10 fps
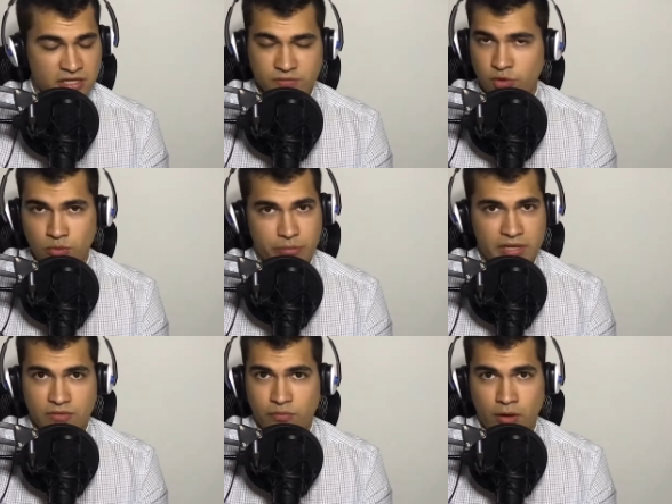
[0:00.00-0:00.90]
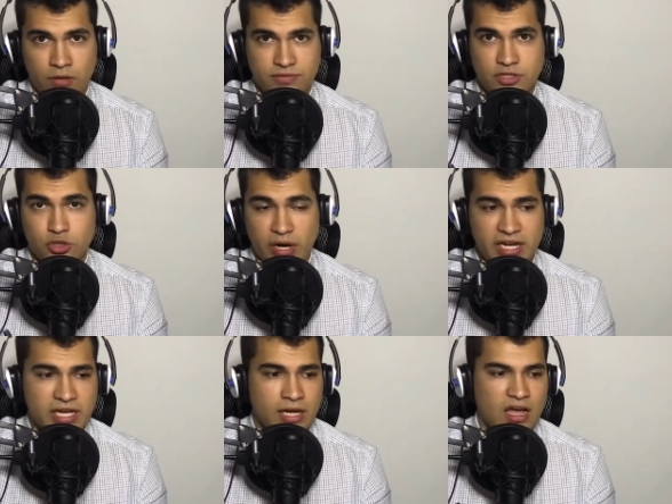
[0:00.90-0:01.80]
if you want to be involved in
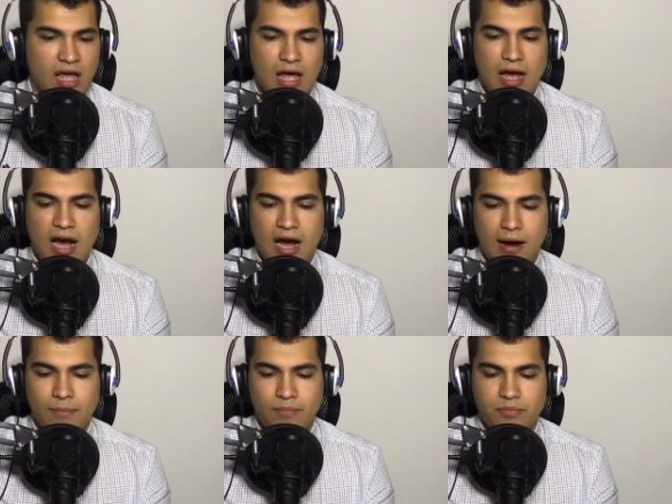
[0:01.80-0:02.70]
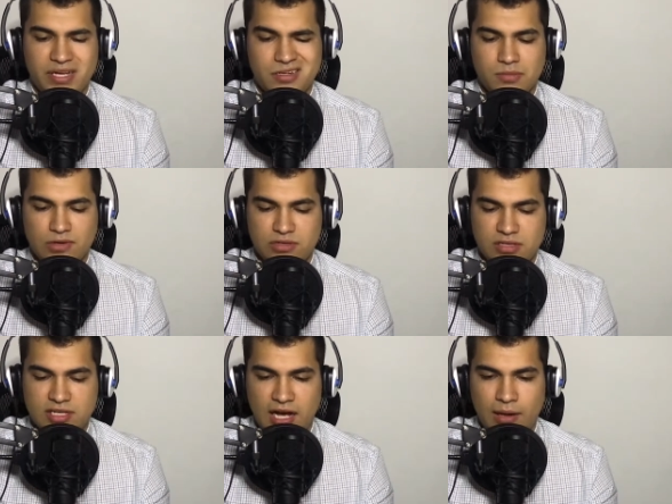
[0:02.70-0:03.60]
trading, because most of
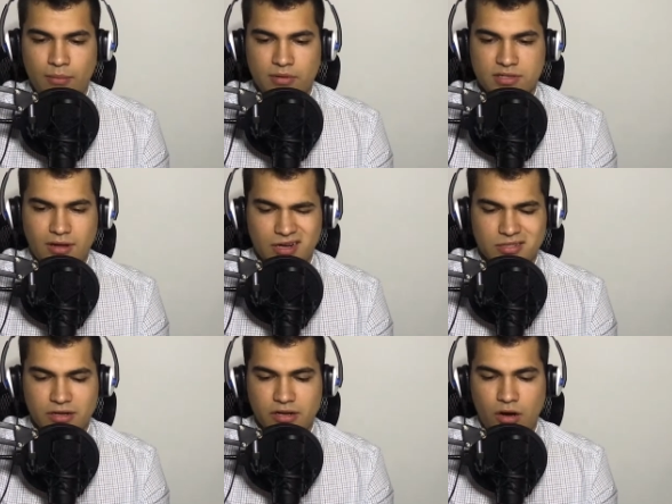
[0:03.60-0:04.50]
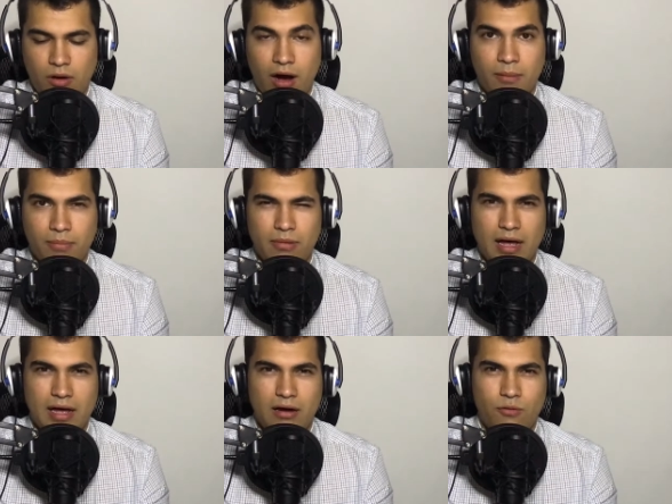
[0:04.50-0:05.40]
the time stocks are going to go up
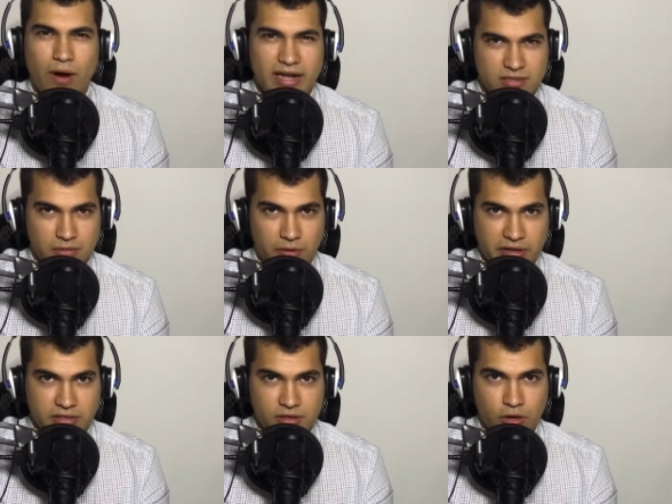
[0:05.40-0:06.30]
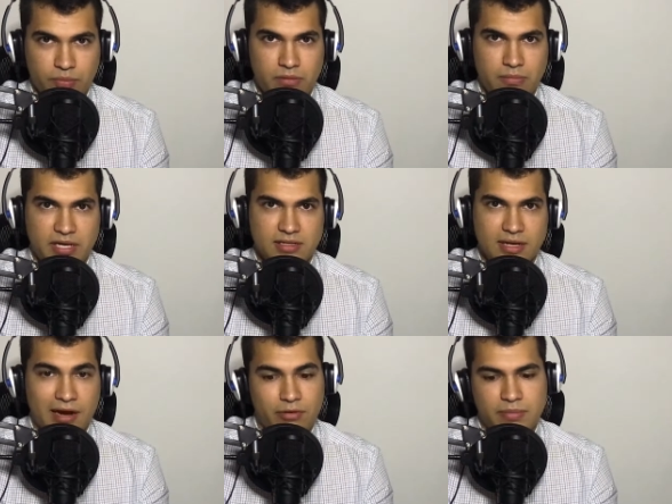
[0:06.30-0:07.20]
right as the market's open because
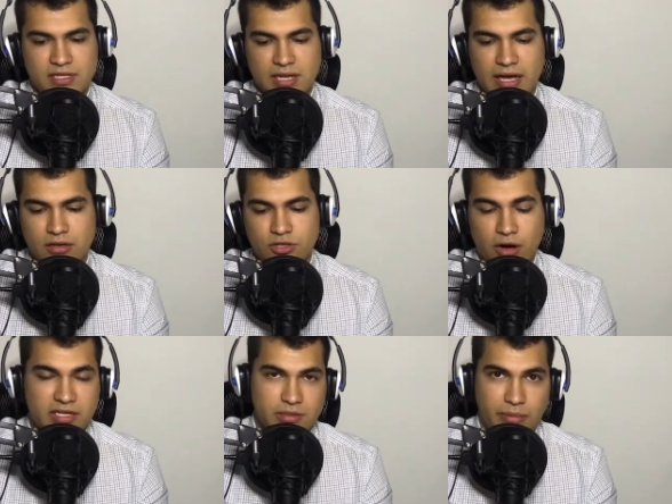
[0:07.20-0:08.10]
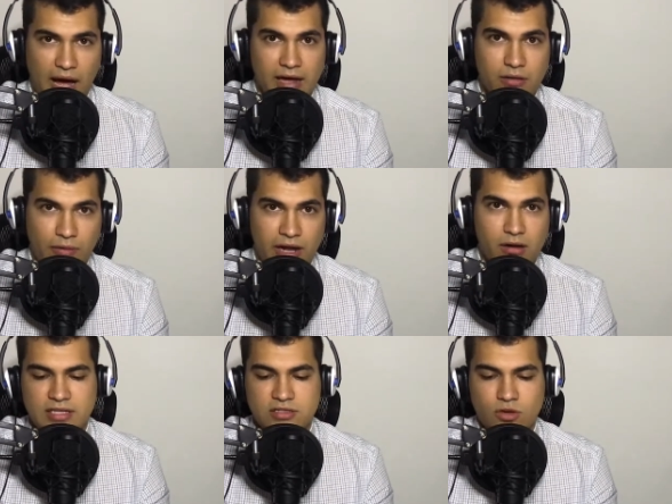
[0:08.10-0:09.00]
everybody's like trying to buy, right?
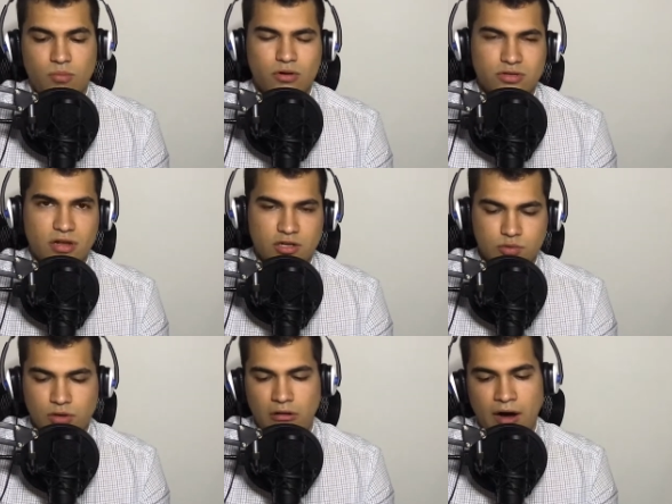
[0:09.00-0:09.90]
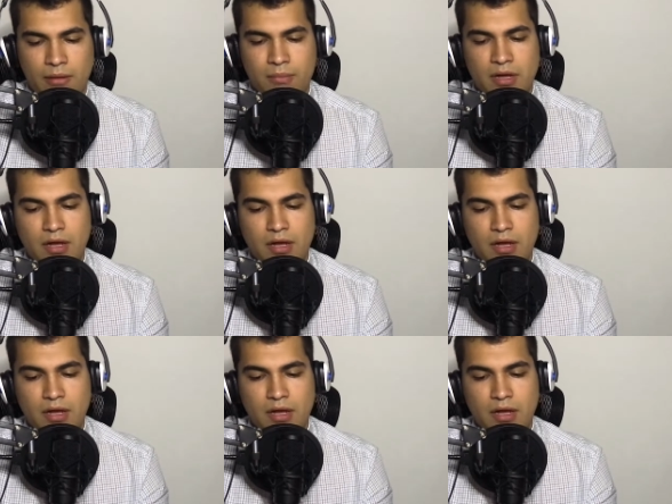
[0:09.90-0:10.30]
And so most stocks will go up.